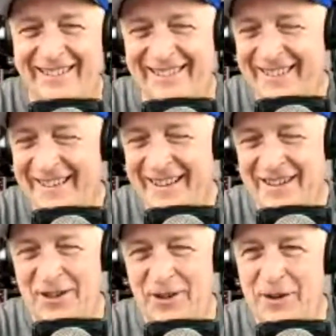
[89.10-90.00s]
so
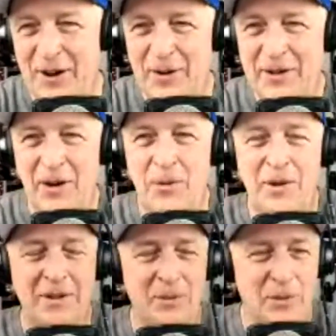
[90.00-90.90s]

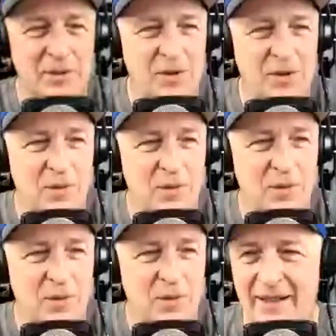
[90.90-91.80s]
no, so
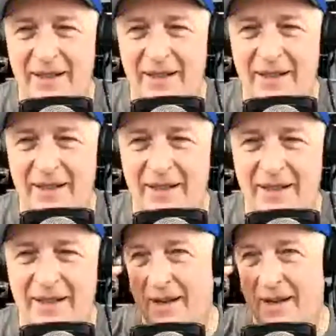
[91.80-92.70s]
Megan and I've been
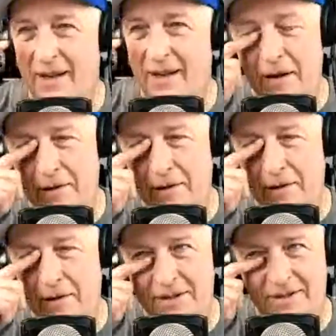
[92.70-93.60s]
planning. I don't know,
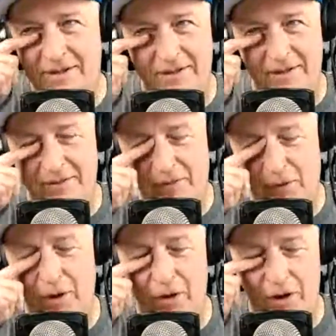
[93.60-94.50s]
it's for
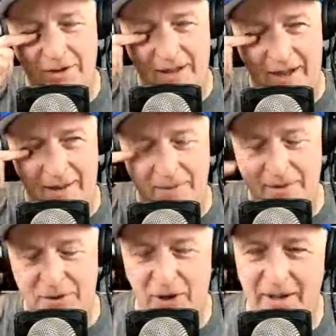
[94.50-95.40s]
a long time
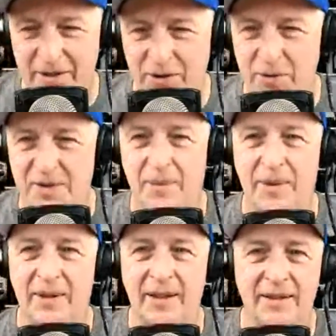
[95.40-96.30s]
trying to do something
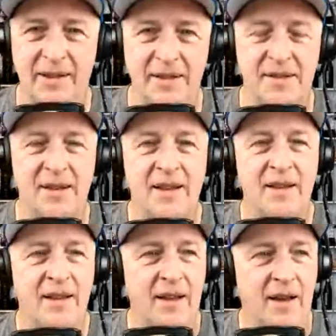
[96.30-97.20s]
like this.
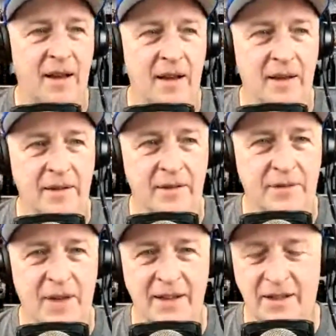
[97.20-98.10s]
I've
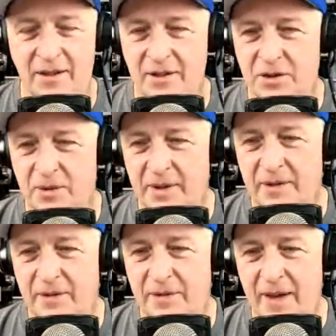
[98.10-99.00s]
got the luxury
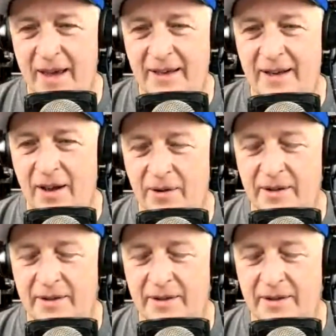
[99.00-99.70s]
of hanging out in